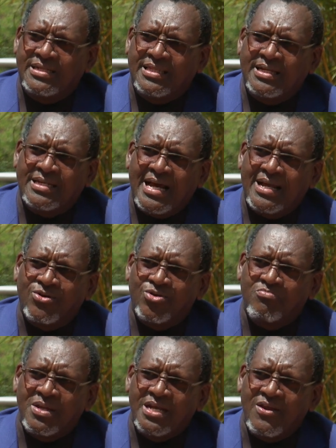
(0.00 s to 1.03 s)
that
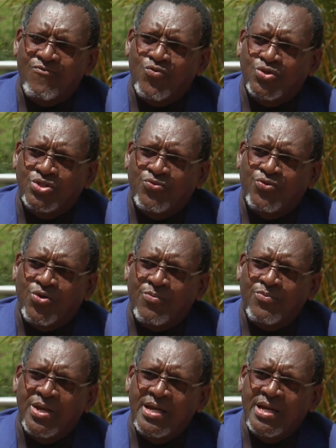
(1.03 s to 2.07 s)
cannot be divorced from